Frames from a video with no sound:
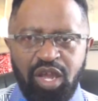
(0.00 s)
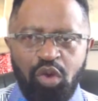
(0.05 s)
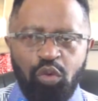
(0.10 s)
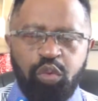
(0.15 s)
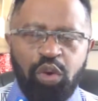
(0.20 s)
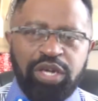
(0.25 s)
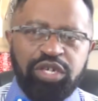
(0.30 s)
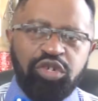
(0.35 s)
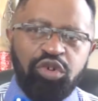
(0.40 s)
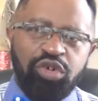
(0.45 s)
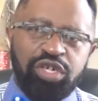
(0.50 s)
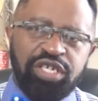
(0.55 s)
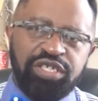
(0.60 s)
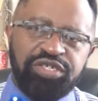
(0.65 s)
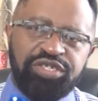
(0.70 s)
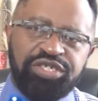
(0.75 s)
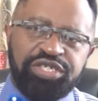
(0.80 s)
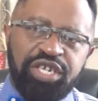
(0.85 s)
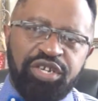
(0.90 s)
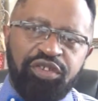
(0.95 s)
When you
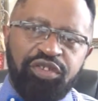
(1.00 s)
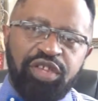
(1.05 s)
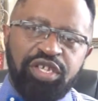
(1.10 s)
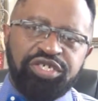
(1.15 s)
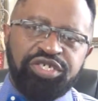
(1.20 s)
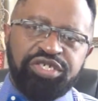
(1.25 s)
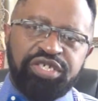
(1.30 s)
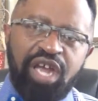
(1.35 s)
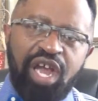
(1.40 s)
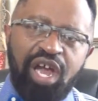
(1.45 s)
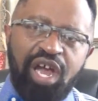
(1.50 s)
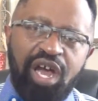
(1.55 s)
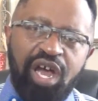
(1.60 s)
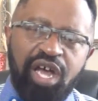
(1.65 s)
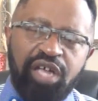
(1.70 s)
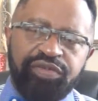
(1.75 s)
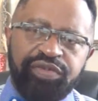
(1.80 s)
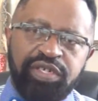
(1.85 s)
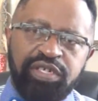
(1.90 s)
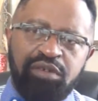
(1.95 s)
consider the
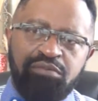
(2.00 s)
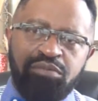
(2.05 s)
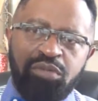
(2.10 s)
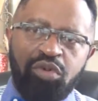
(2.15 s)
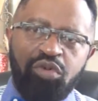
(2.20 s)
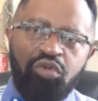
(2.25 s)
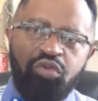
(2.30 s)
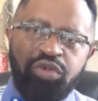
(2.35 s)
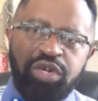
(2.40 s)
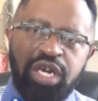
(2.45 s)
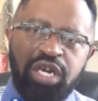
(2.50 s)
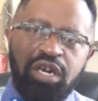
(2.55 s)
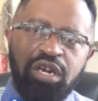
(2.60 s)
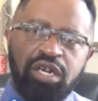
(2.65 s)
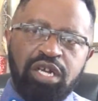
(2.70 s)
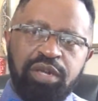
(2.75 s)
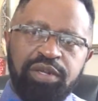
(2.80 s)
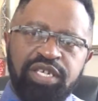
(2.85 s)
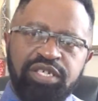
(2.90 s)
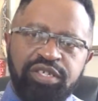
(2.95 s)
stars and the moon and
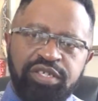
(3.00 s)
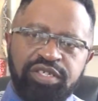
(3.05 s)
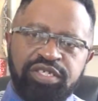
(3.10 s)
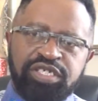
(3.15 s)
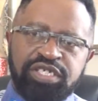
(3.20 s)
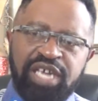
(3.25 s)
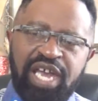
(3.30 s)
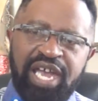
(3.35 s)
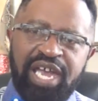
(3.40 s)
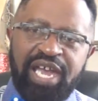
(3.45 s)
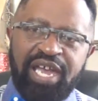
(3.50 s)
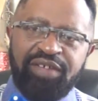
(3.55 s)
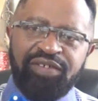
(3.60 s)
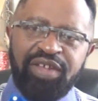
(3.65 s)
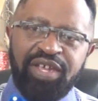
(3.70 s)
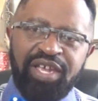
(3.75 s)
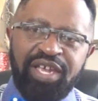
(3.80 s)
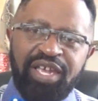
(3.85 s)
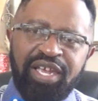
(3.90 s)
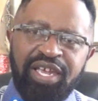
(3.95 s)
look into the sky,
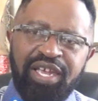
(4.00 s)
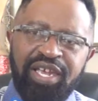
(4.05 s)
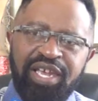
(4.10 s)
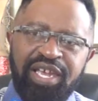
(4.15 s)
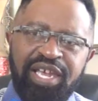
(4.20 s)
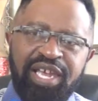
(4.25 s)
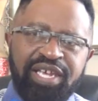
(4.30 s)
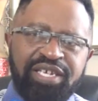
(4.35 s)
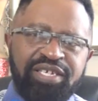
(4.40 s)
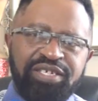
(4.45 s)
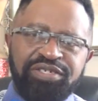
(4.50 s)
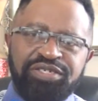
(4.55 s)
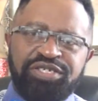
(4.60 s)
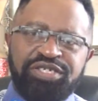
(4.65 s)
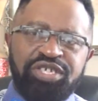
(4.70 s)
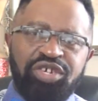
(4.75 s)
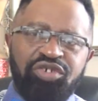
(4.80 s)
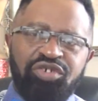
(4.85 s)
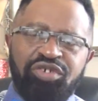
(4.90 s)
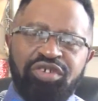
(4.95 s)
it
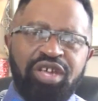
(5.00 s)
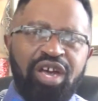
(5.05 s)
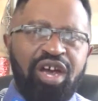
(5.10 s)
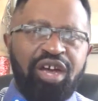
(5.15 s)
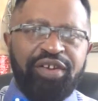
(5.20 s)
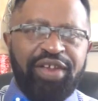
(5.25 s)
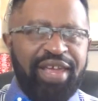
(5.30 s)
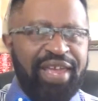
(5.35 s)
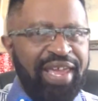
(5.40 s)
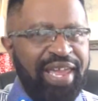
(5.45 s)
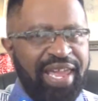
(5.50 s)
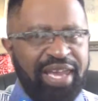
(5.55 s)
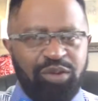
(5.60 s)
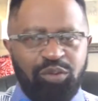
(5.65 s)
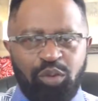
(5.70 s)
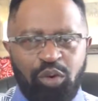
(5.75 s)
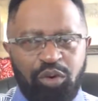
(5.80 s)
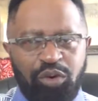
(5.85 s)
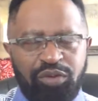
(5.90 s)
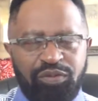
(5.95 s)
considers God's
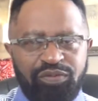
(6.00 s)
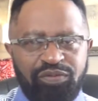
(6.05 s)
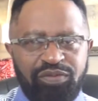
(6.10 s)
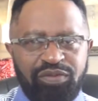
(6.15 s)
handwork.